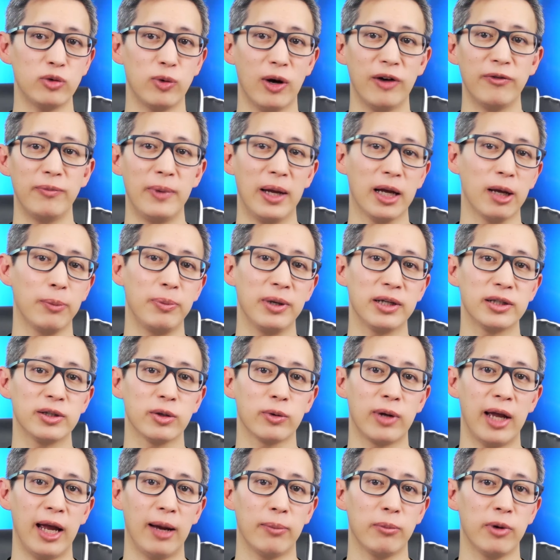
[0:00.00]
12
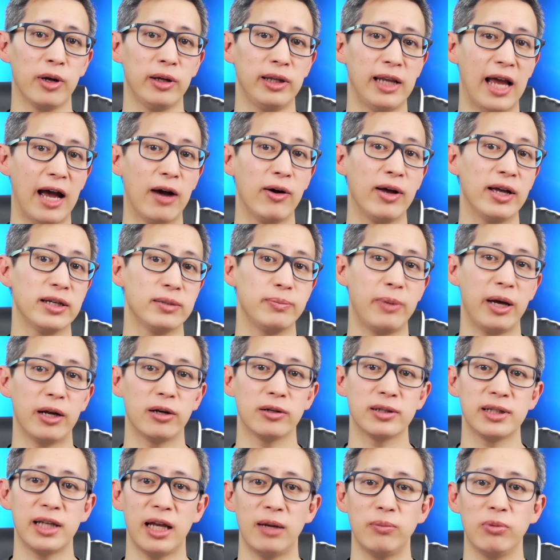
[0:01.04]
megapixel camera now has better
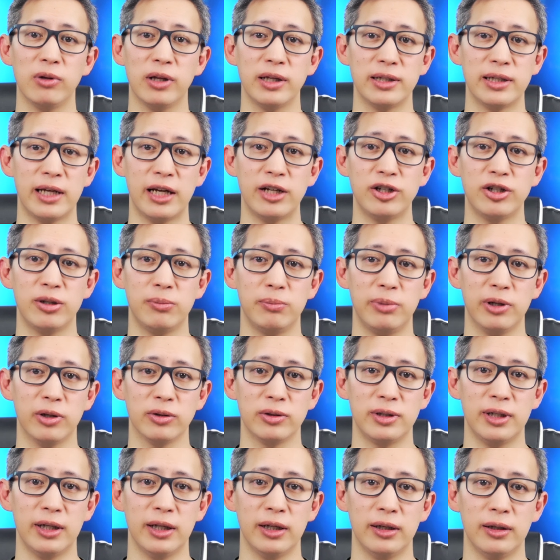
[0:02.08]
stabilization
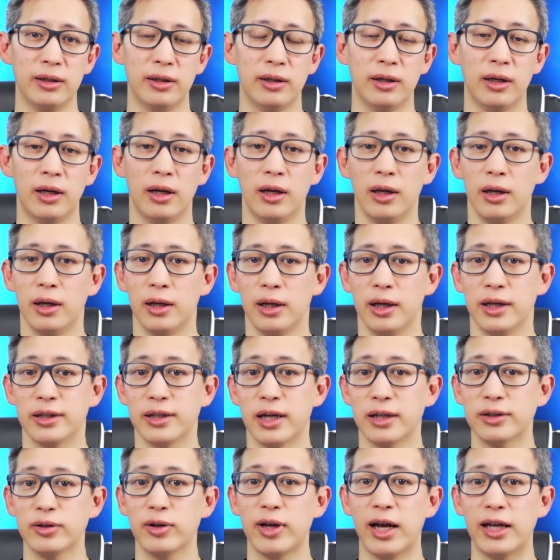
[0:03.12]
built in. It's
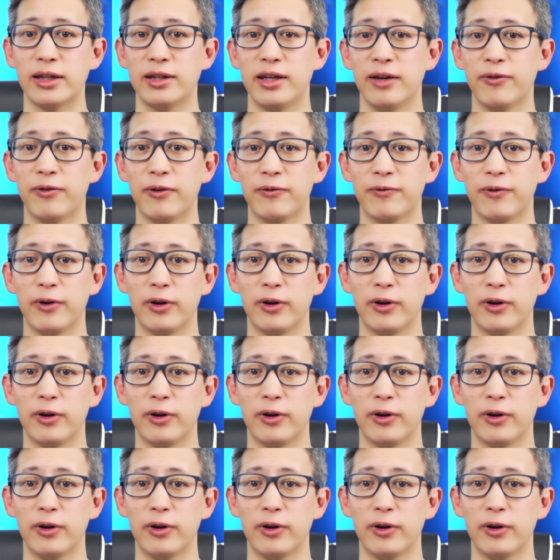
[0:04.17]
also got different